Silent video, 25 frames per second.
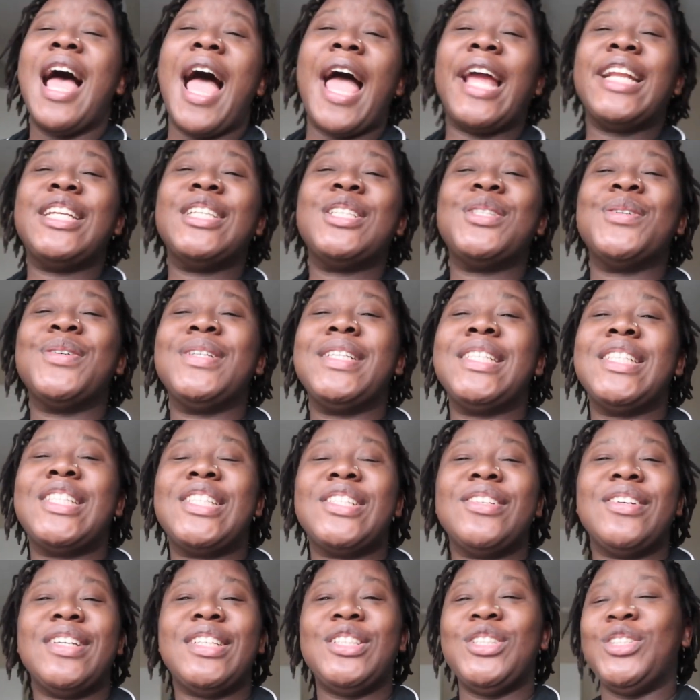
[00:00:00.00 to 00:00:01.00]
I just wanted
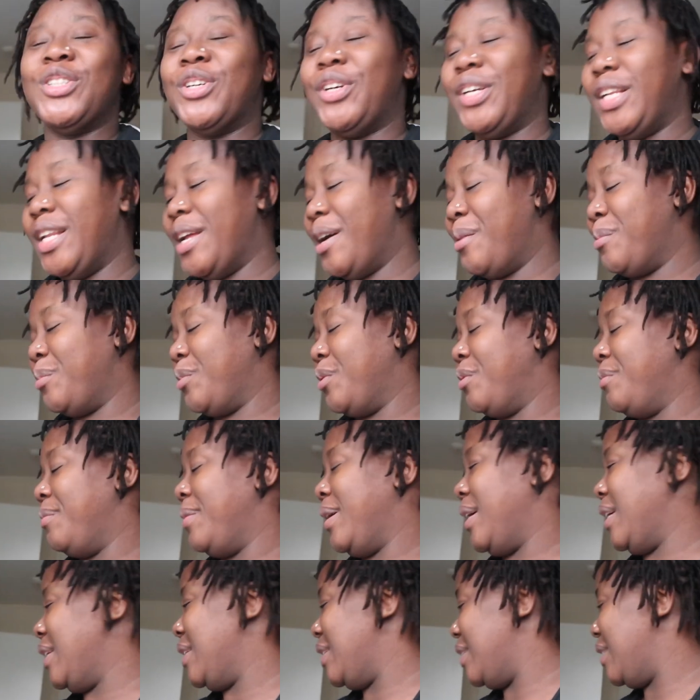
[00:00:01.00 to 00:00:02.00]
to enjoy that
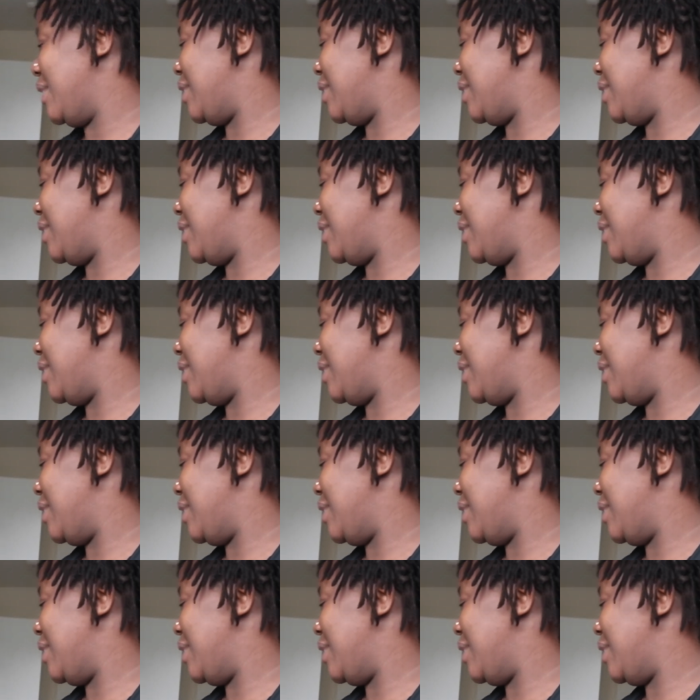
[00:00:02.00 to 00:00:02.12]
moment.